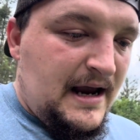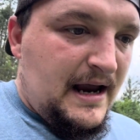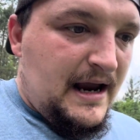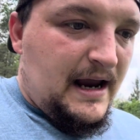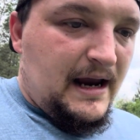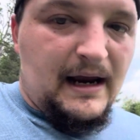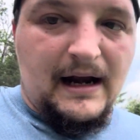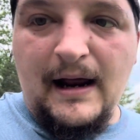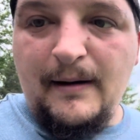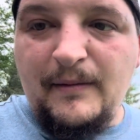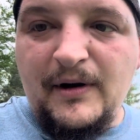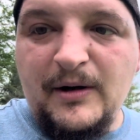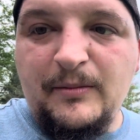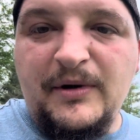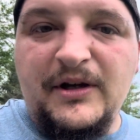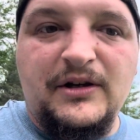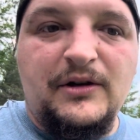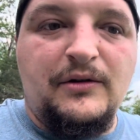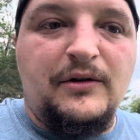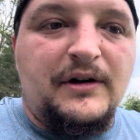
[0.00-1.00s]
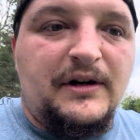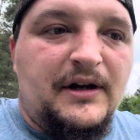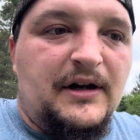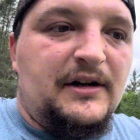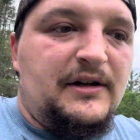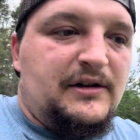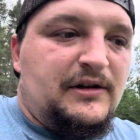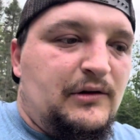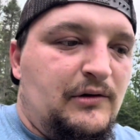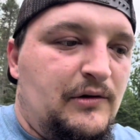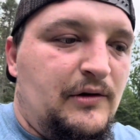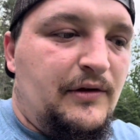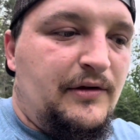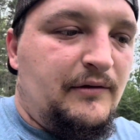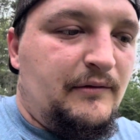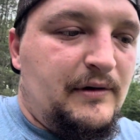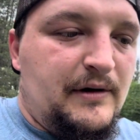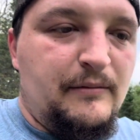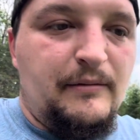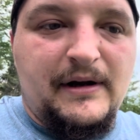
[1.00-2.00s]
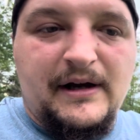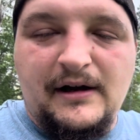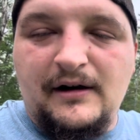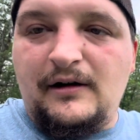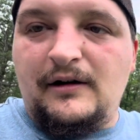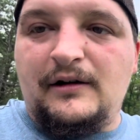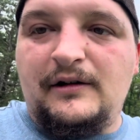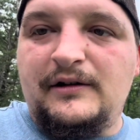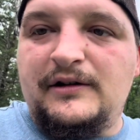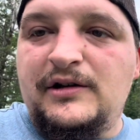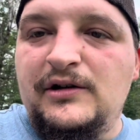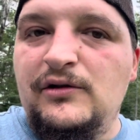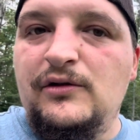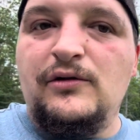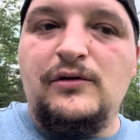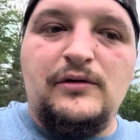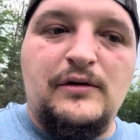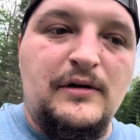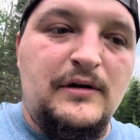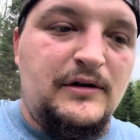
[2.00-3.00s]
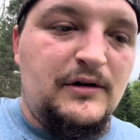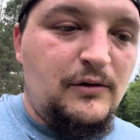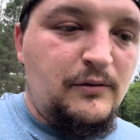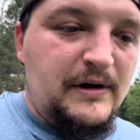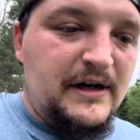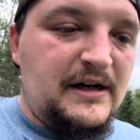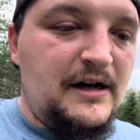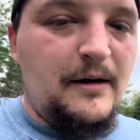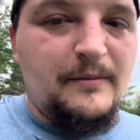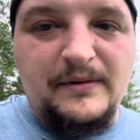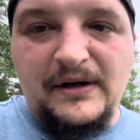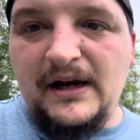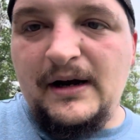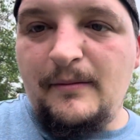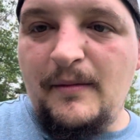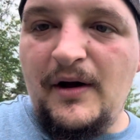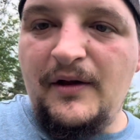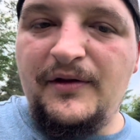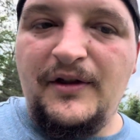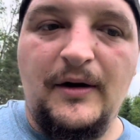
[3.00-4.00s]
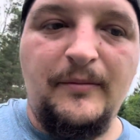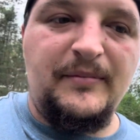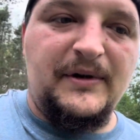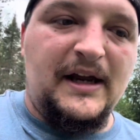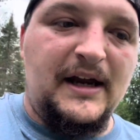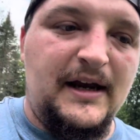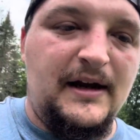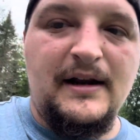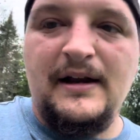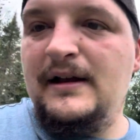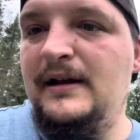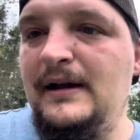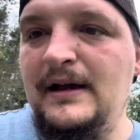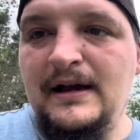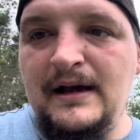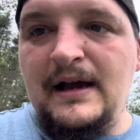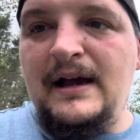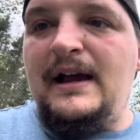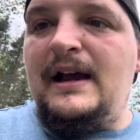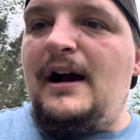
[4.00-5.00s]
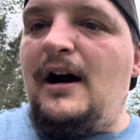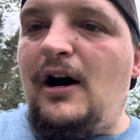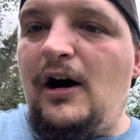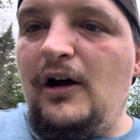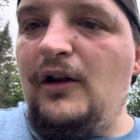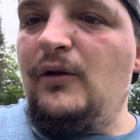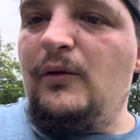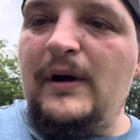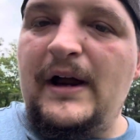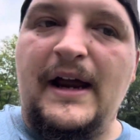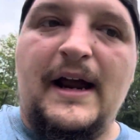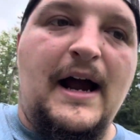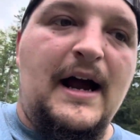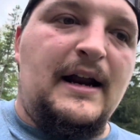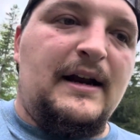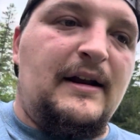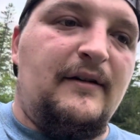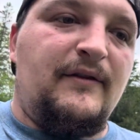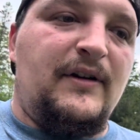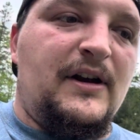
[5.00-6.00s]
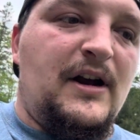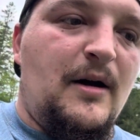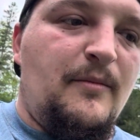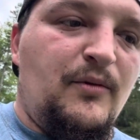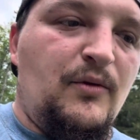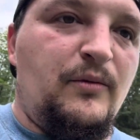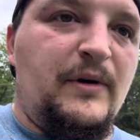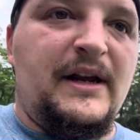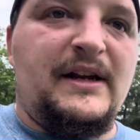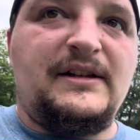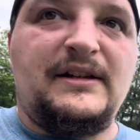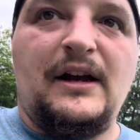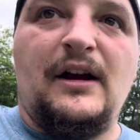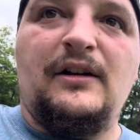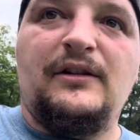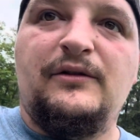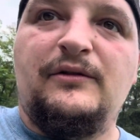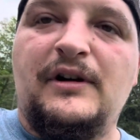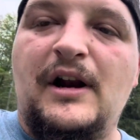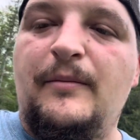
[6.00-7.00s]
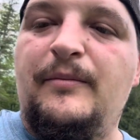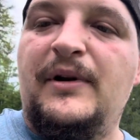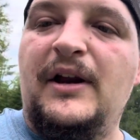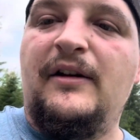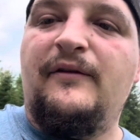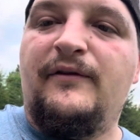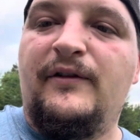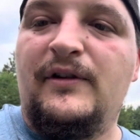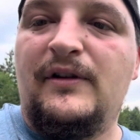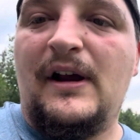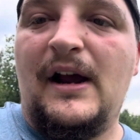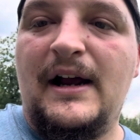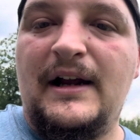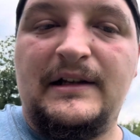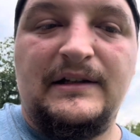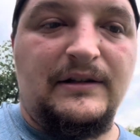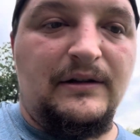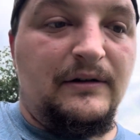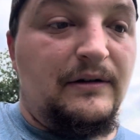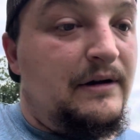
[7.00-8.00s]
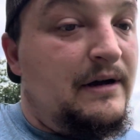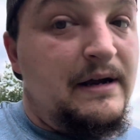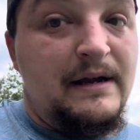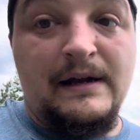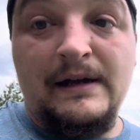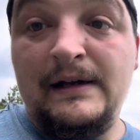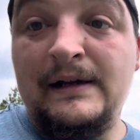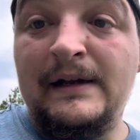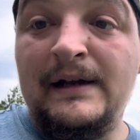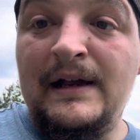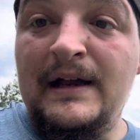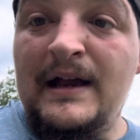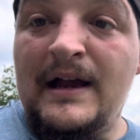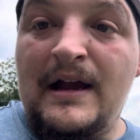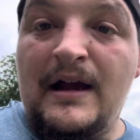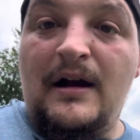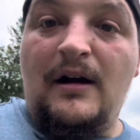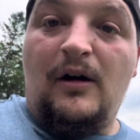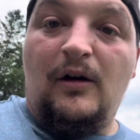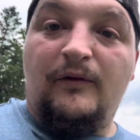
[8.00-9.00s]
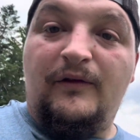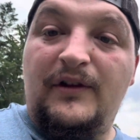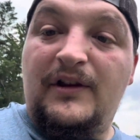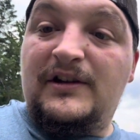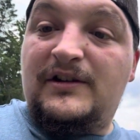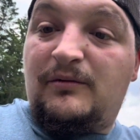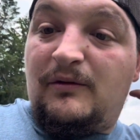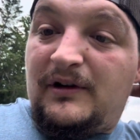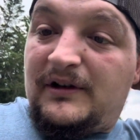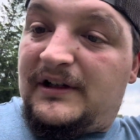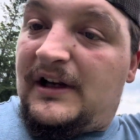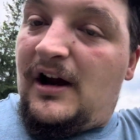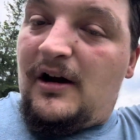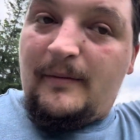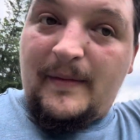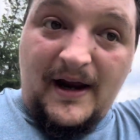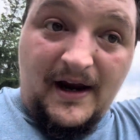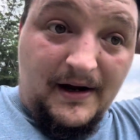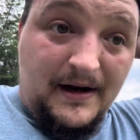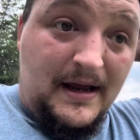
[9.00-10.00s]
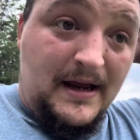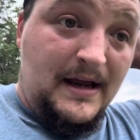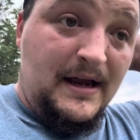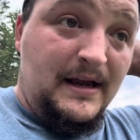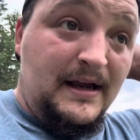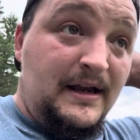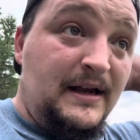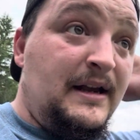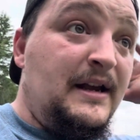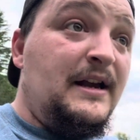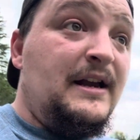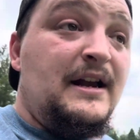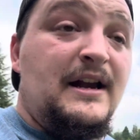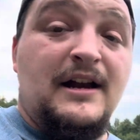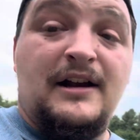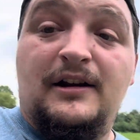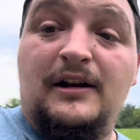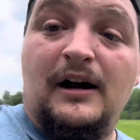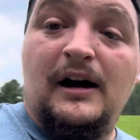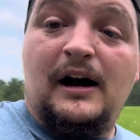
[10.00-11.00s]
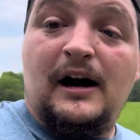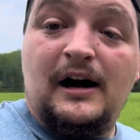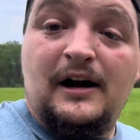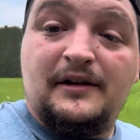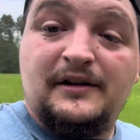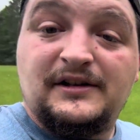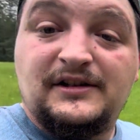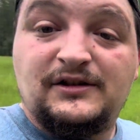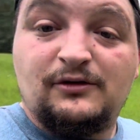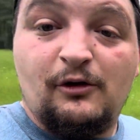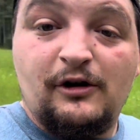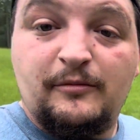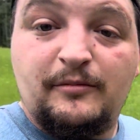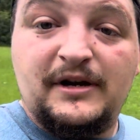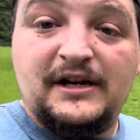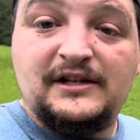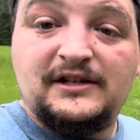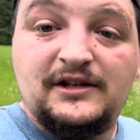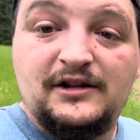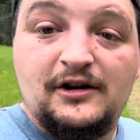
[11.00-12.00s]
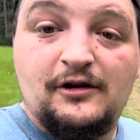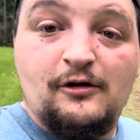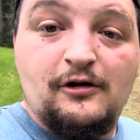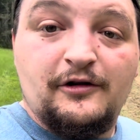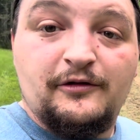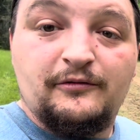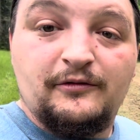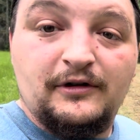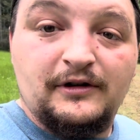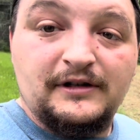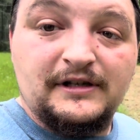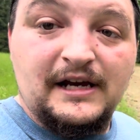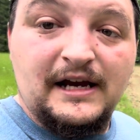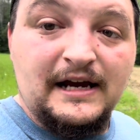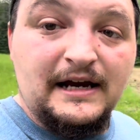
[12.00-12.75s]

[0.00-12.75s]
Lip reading: And I'm gonna be doing a 2 and 3 week, or two week update, a month update, all the way on. Every couple weeks I'll do an update for you guys. So hopefully this works out, man. Soybeans in the Northwoods.